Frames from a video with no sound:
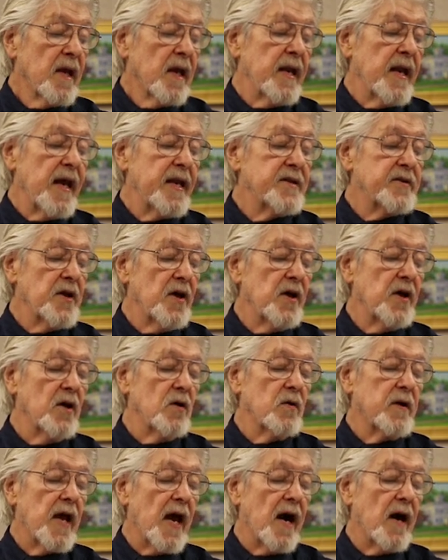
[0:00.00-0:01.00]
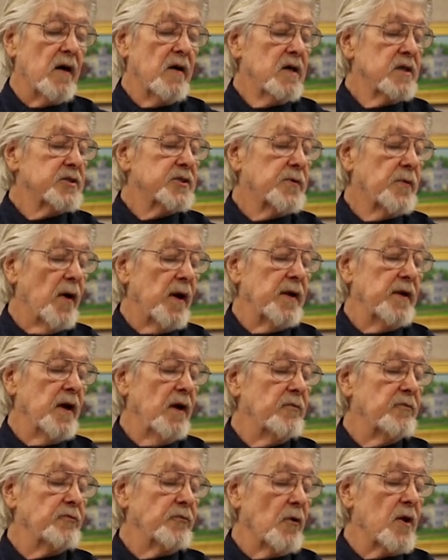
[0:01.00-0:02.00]
And that darn old cow squirting
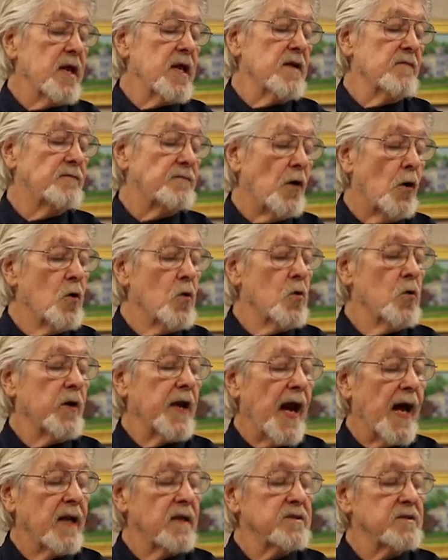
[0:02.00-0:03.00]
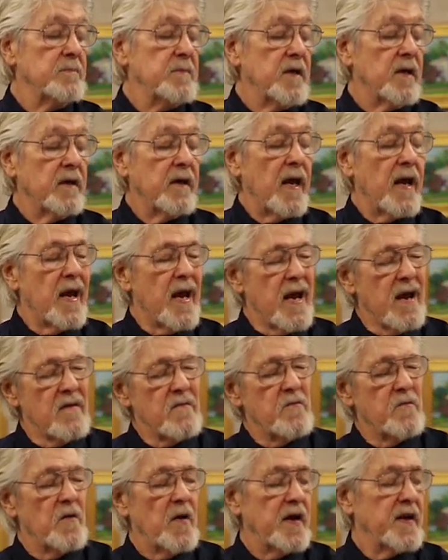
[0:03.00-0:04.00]
up 3-4 gallons of milk
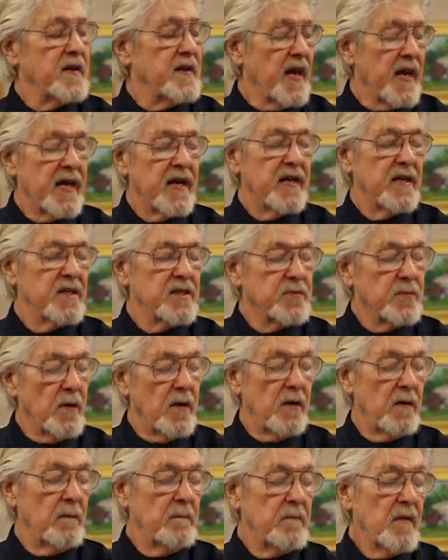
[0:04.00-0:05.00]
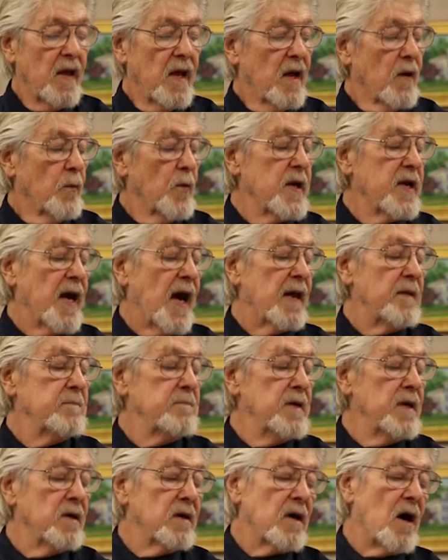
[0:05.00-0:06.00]
every day of this world. We got
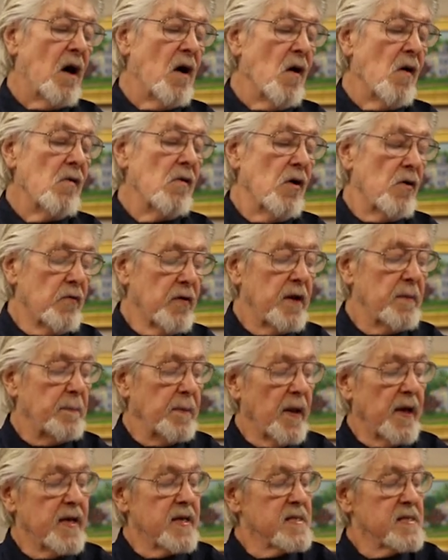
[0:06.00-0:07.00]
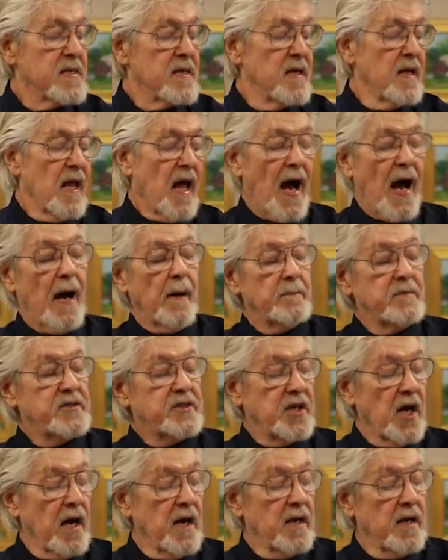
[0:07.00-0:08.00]
milk all over the place. I'm
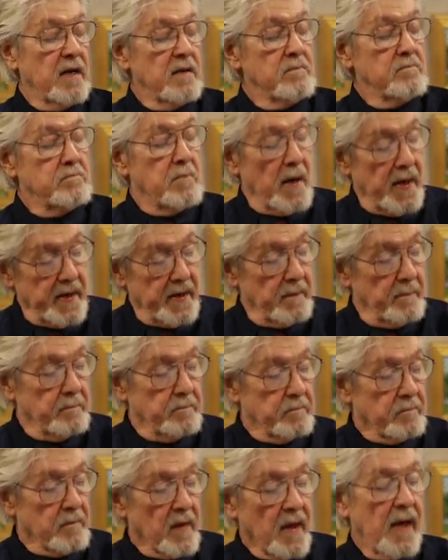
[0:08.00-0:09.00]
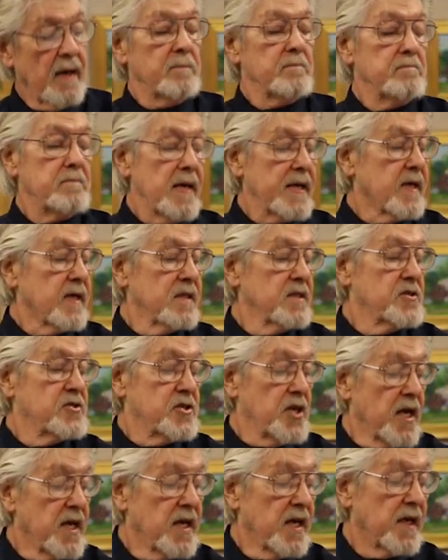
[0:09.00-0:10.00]
churning butter. I'm making
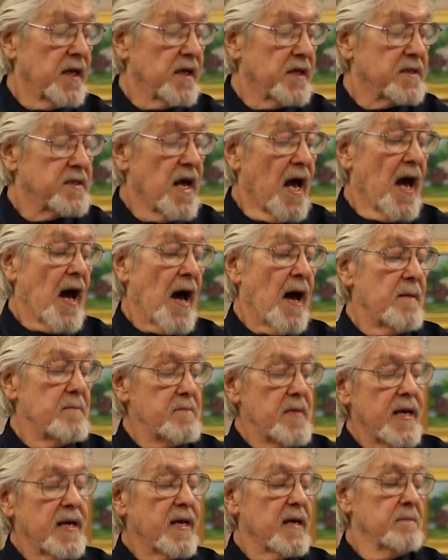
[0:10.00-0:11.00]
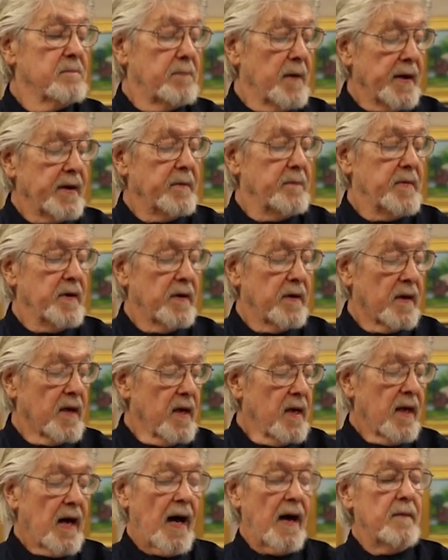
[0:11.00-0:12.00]
cheese. I'm making buttermilk.
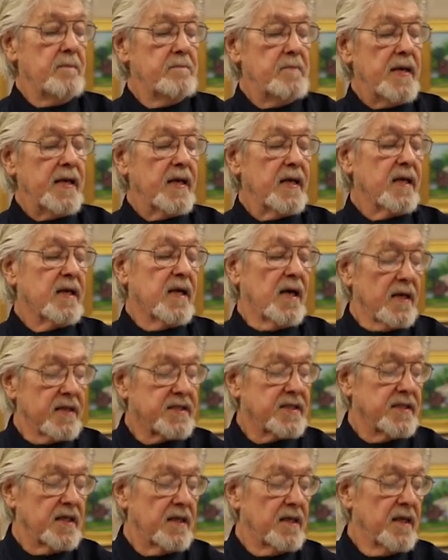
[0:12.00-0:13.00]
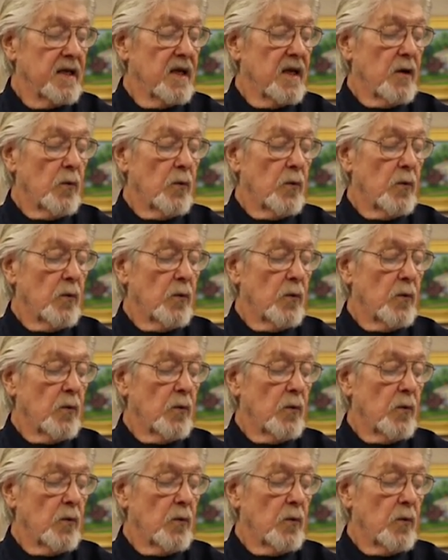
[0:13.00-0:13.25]
I'm making custard.